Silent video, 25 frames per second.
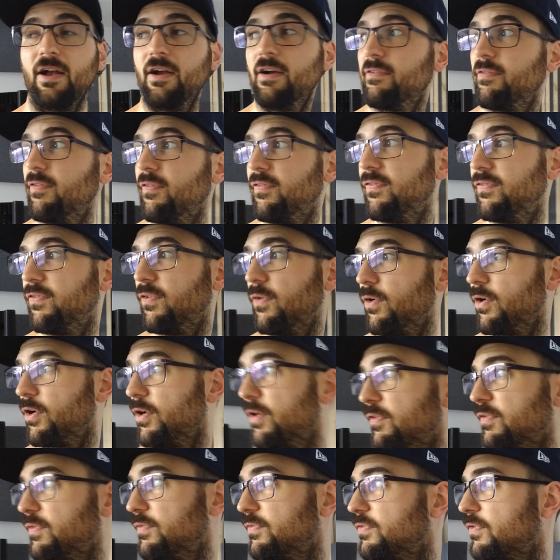
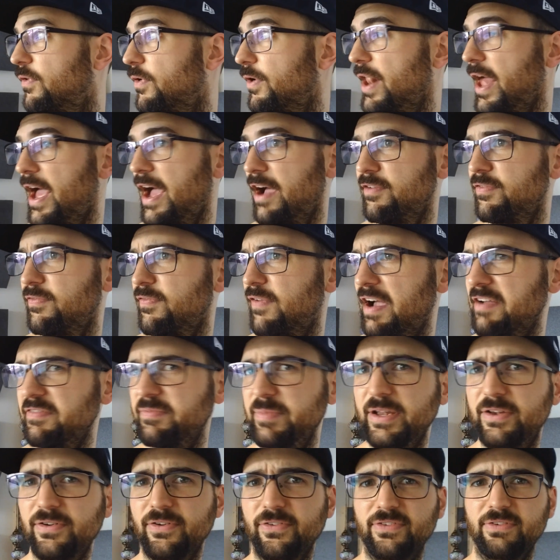4.5, 5
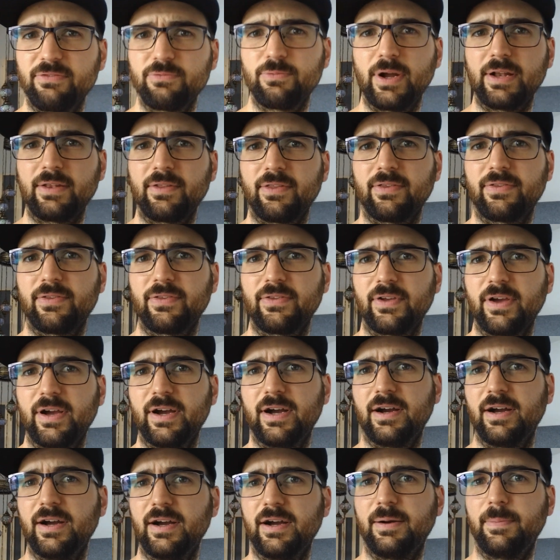meters in width
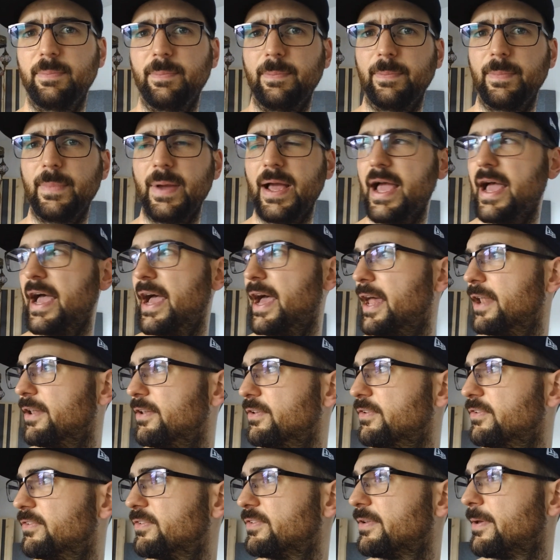
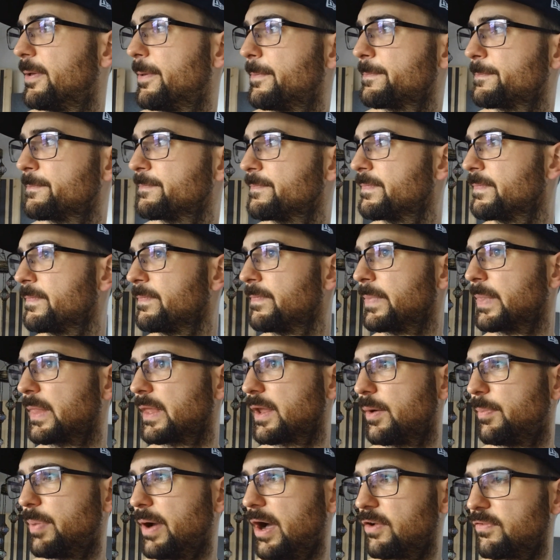and
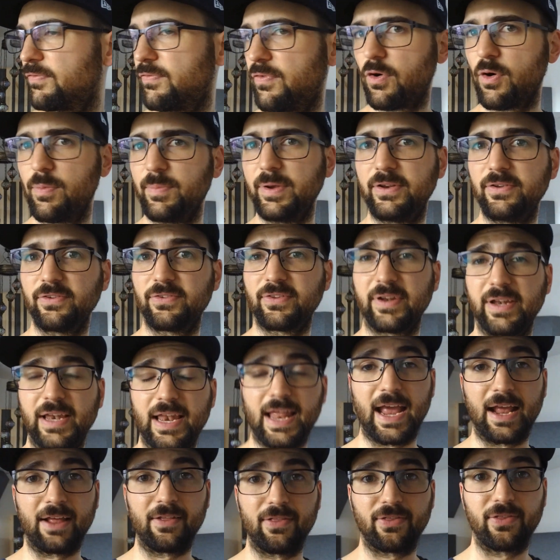about 4 meters in
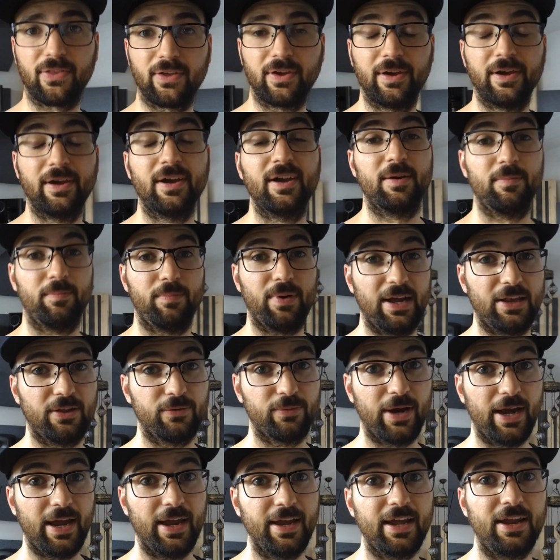length. By the
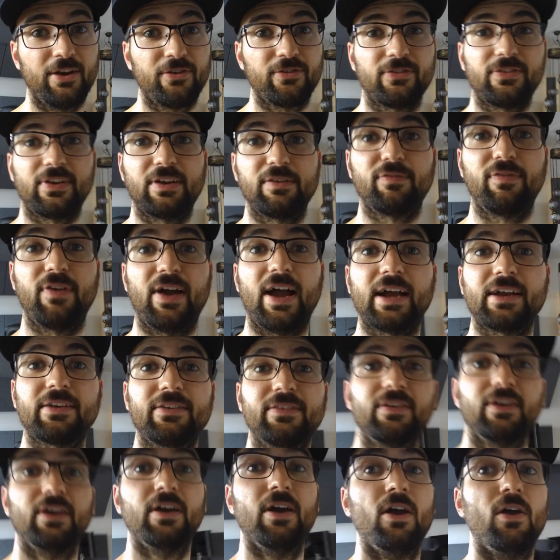way, interesting
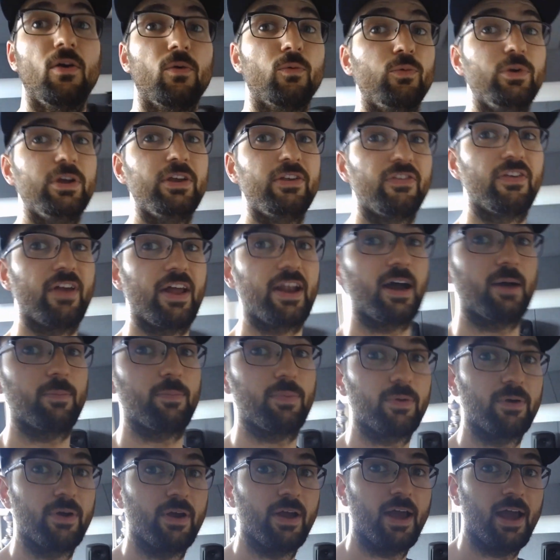fact, we set up
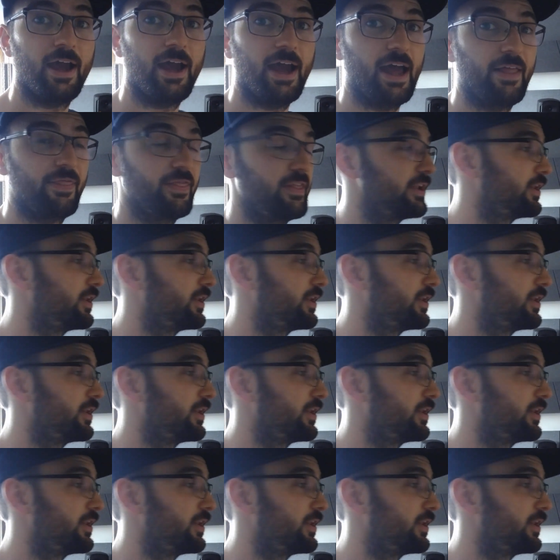at